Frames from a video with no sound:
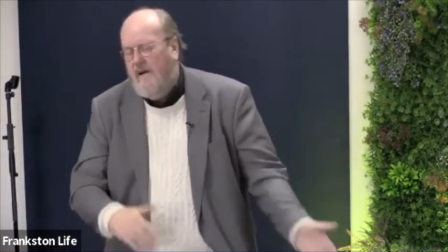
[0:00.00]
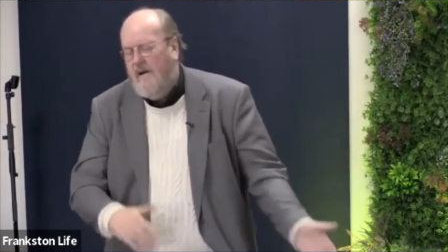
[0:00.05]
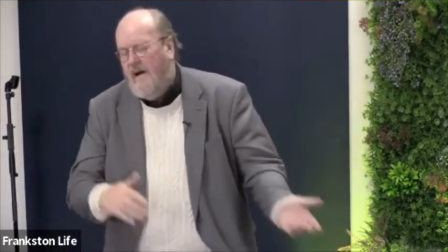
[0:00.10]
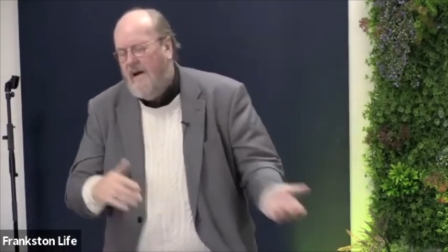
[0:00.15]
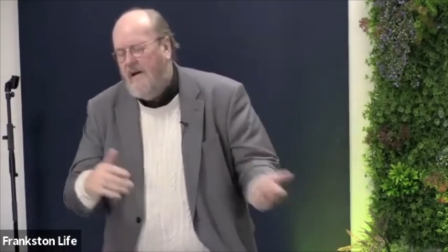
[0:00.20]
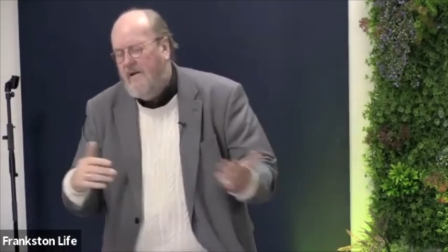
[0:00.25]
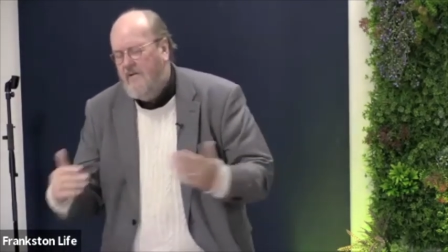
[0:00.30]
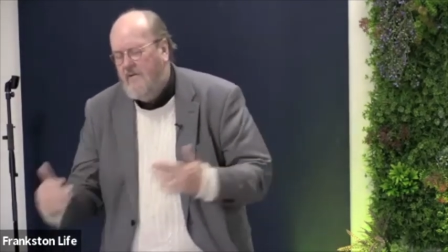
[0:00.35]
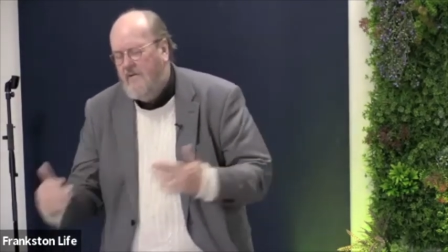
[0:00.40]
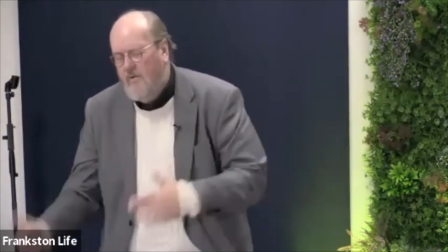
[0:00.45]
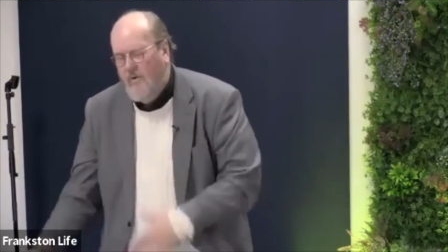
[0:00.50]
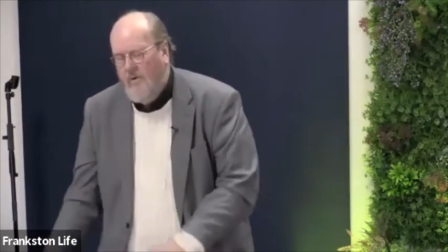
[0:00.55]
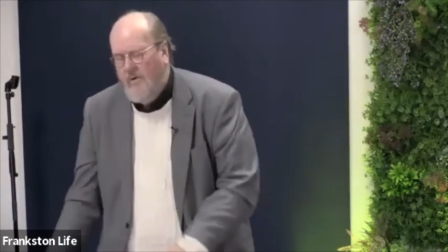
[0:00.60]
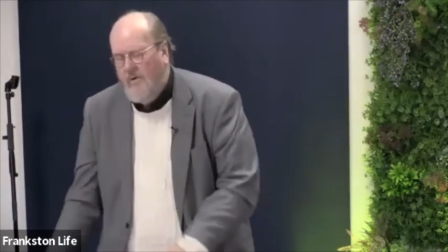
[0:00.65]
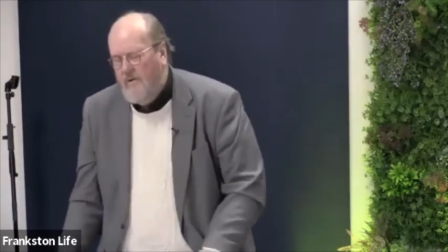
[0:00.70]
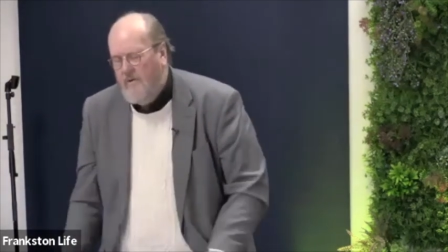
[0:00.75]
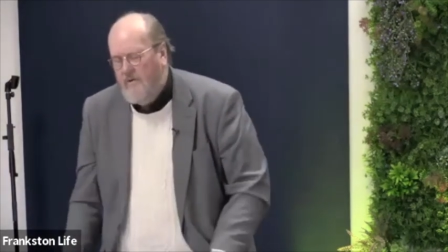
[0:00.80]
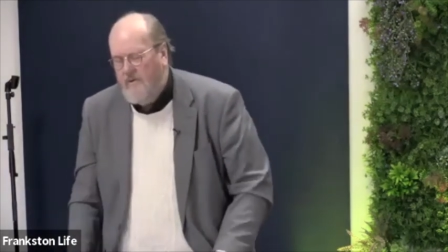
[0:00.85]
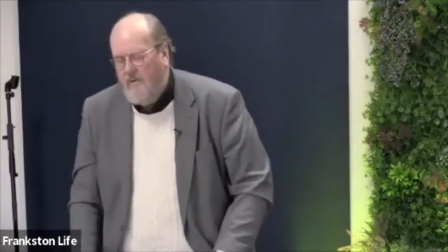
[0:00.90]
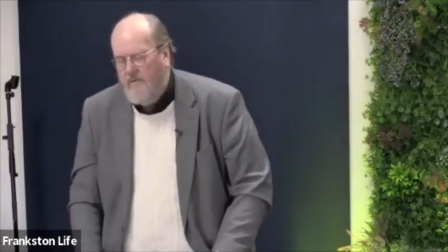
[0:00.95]
and
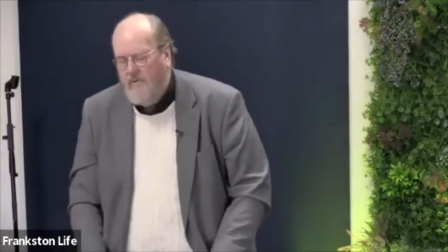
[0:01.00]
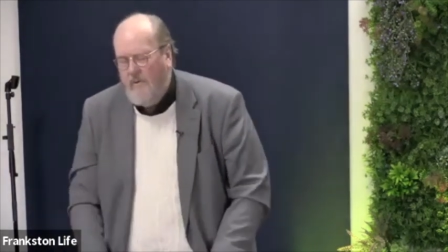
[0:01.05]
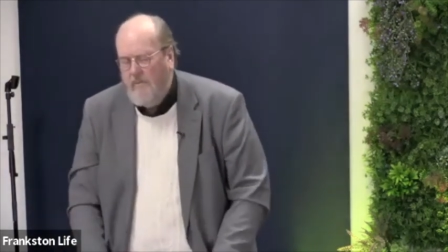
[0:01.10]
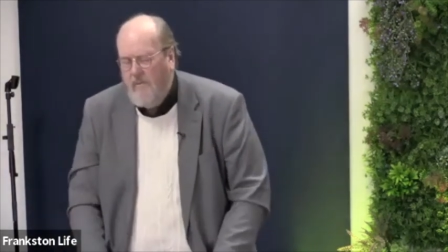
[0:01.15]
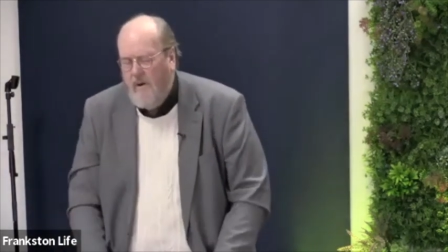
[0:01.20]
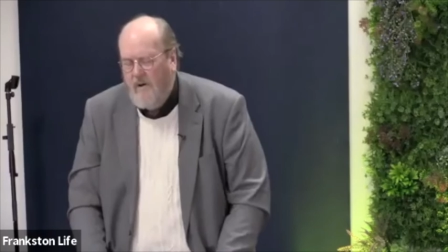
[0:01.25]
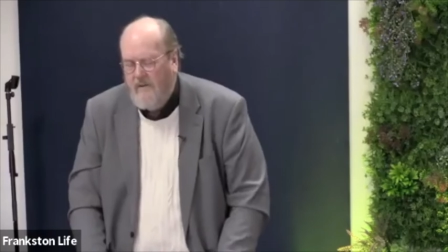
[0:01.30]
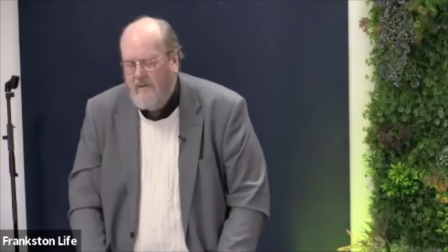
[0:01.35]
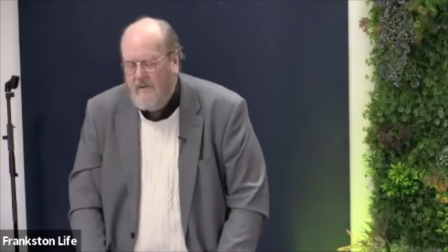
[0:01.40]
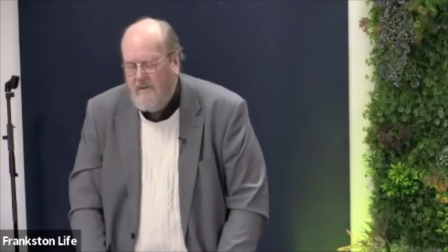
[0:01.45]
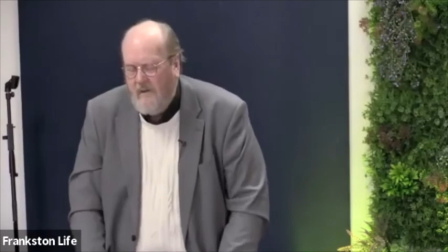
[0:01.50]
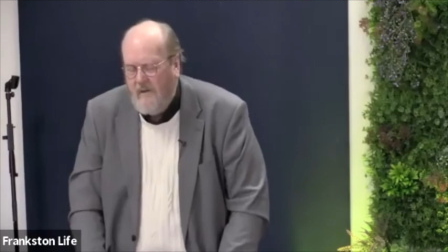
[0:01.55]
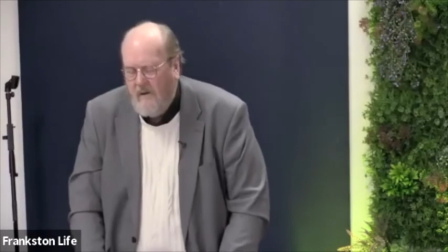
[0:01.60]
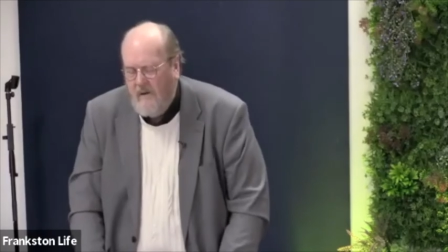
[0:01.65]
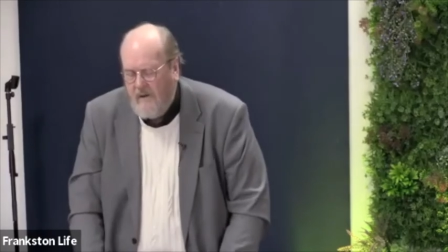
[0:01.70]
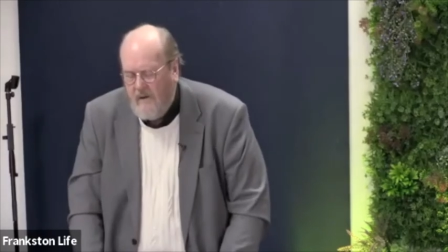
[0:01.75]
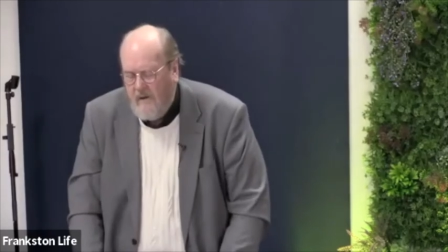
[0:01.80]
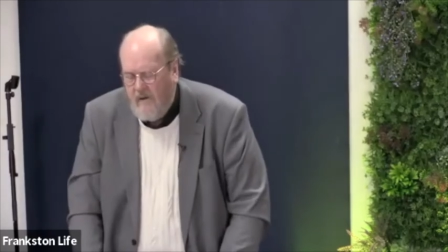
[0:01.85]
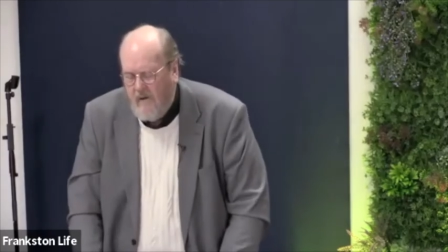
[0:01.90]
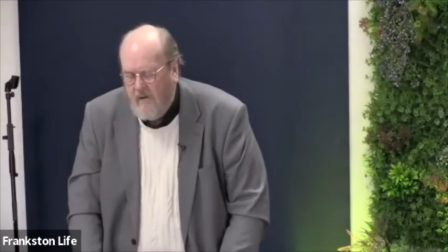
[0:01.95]
daughters of the Most High
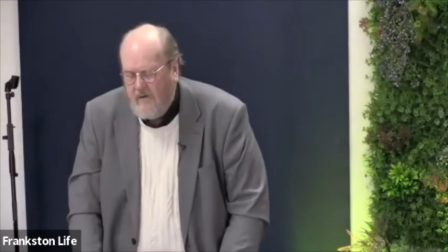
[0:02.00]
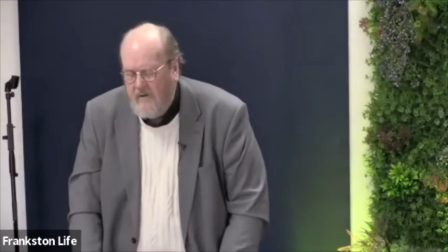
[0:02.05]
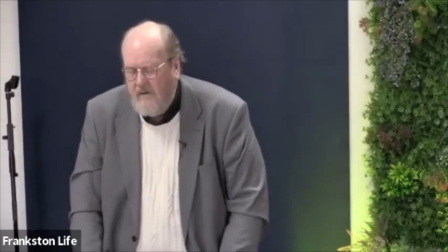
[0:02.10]
God.